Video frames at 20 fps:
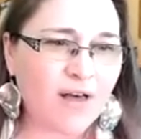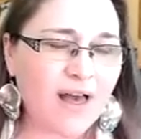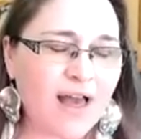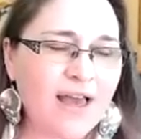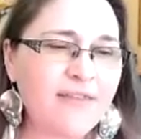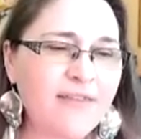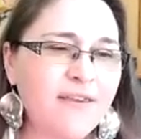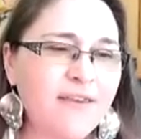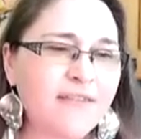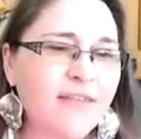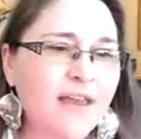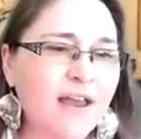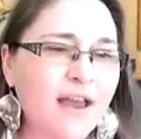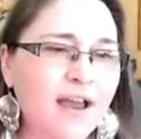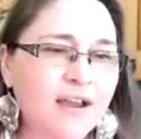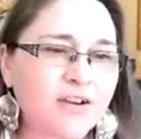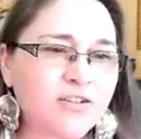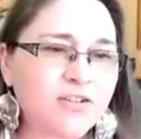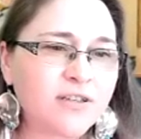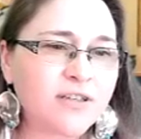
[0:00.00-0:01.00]
I think that
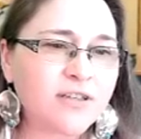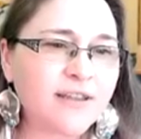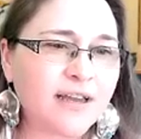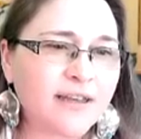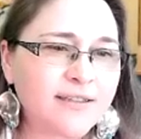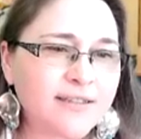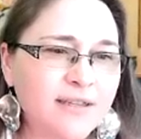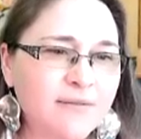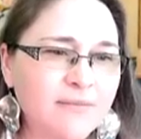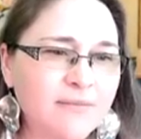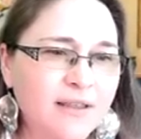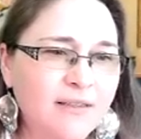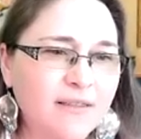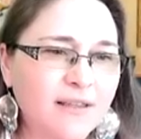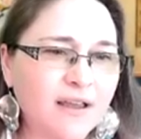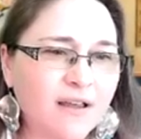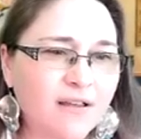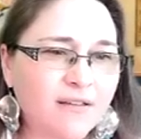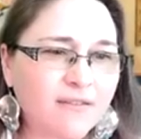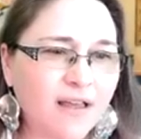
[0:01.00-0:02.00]
actually that's something
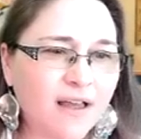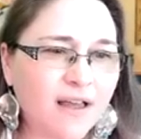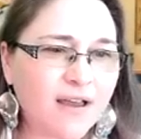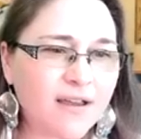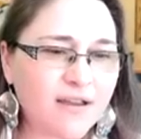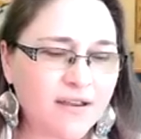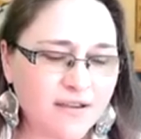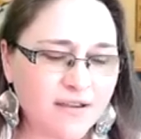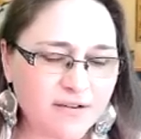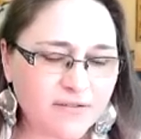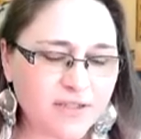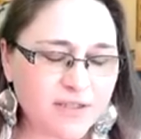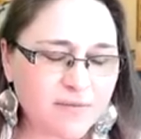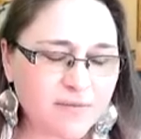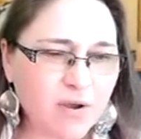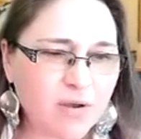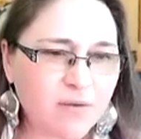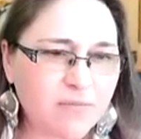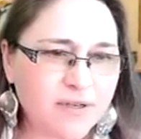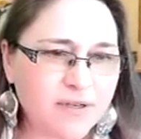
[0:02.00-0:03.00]
that a lot of
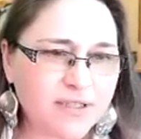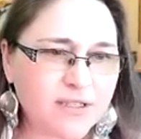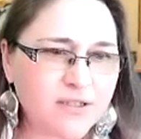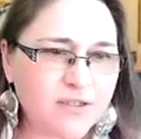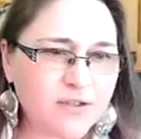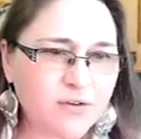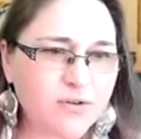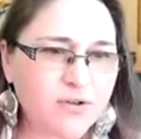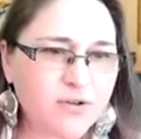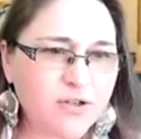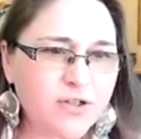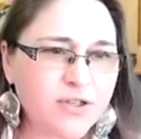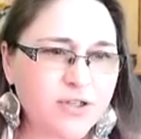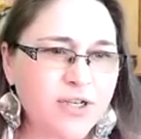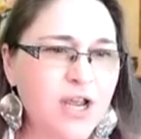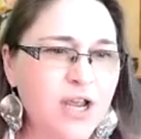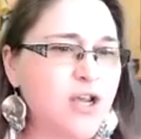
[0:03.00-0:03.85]
small business owners